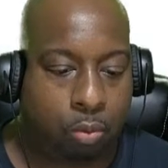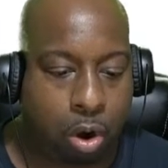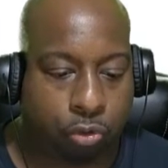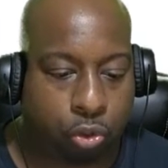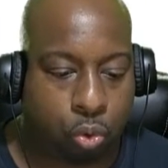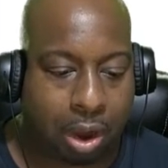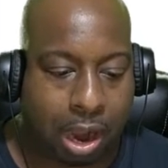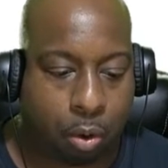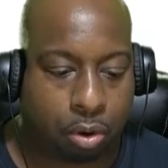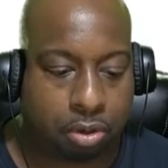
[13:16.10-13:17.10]
walk through
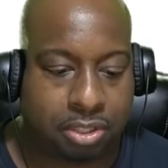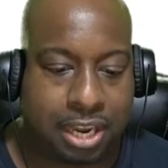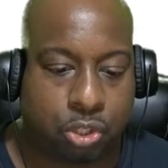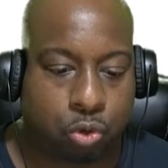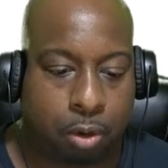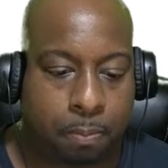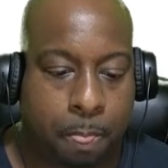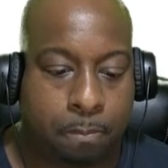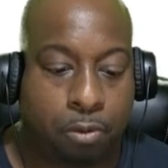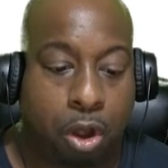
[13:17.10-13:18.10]
our test script
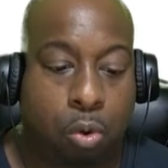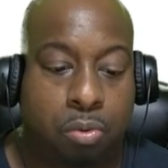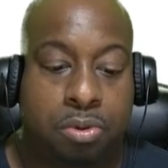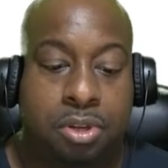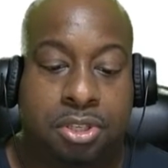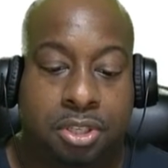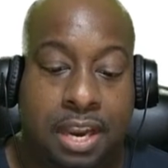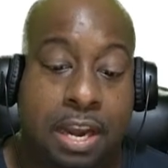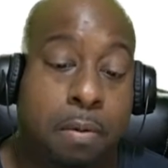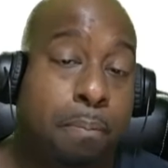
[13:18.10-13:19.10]
on
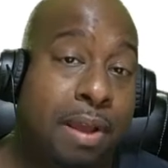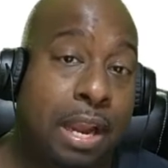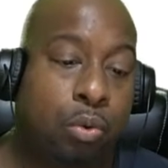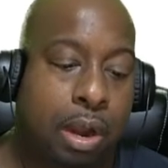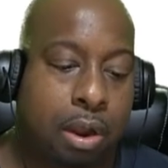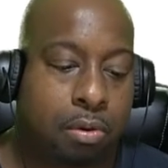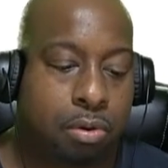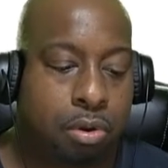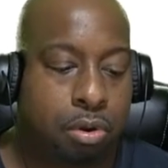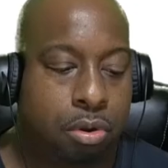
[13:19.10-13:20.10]
Selenium Playground
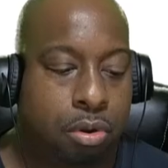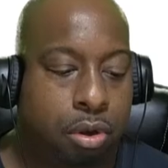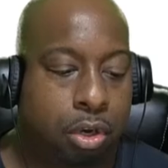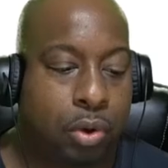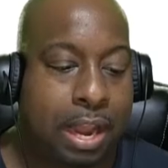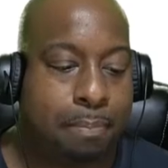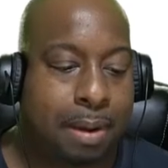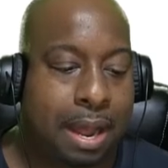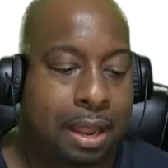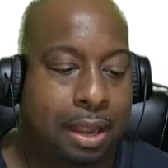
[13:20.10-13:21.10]
created
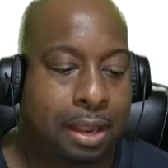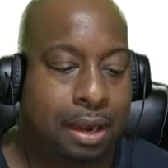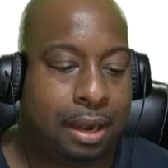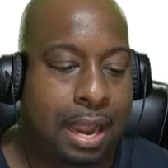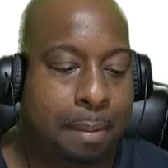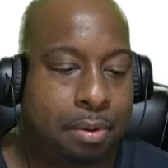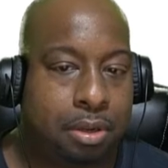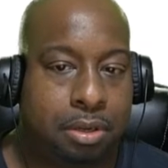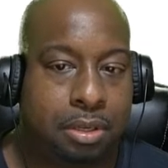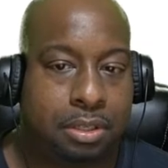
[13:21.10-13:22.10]
by
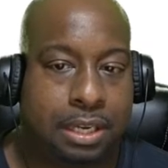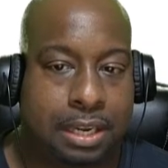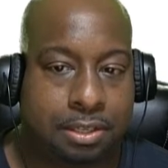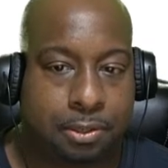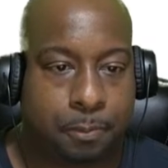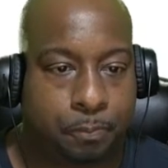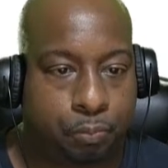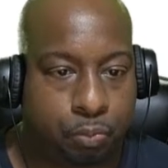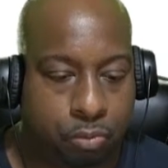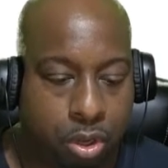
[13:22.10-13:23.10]
LambdaTest.
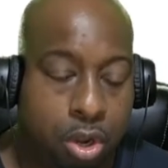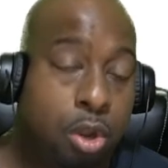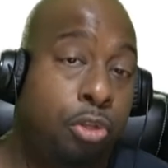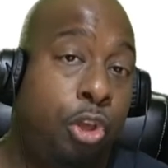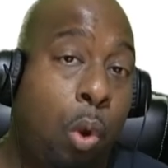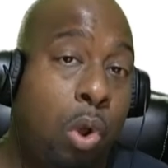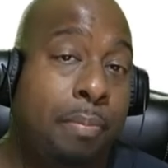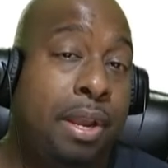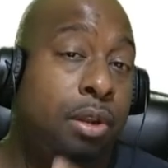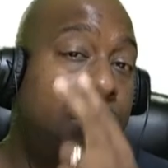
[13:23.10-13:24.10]
There will
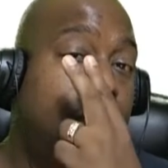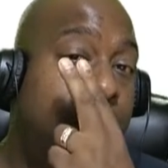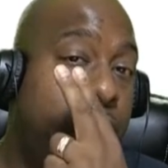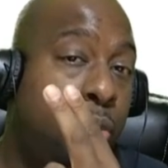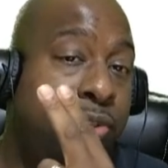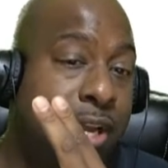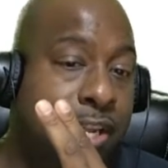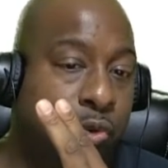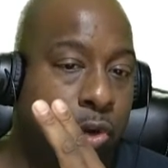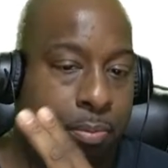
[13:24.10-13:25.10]
be two test
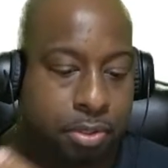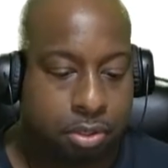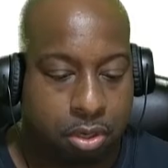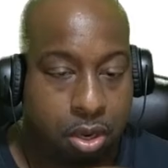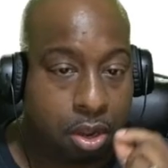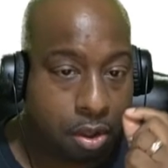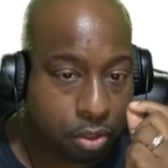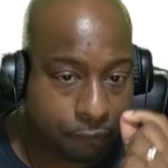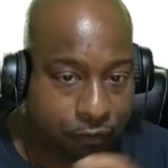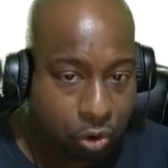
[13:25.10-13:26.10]
scripts.
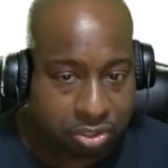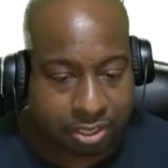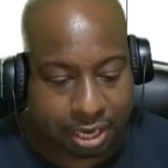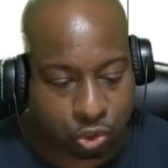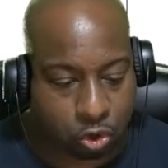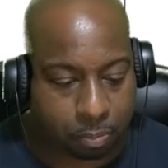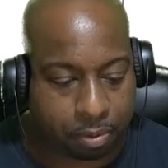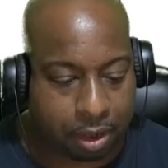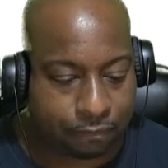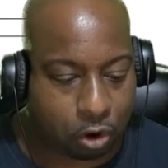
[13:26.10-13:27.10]
The first test
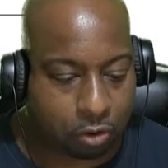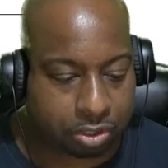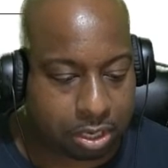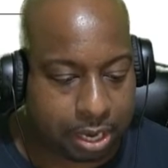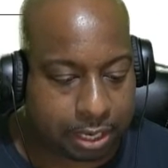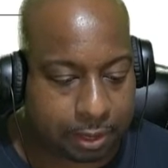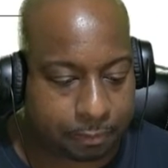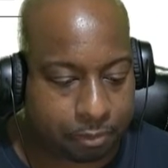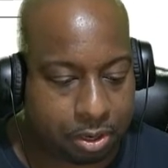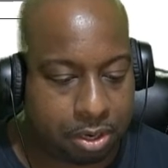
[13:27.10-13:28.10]
script involves clicking
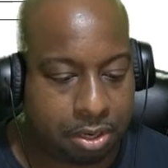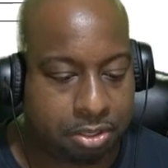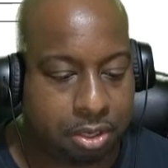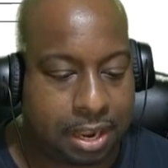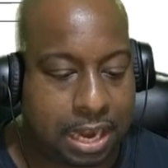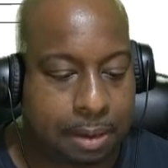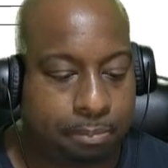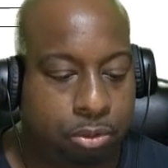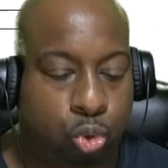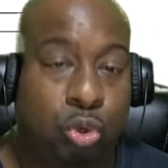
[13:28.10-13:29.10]

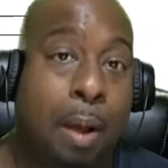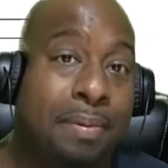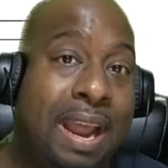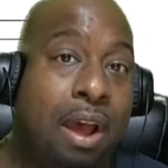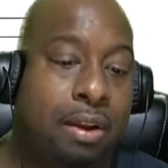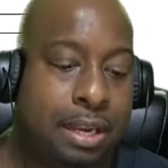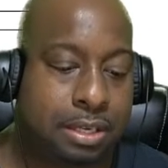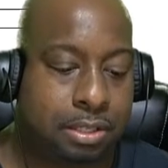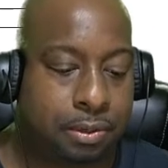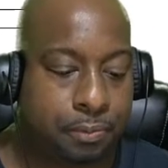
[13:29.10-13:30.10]
Selenium drop-down
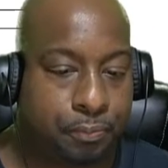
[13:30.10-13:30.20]
list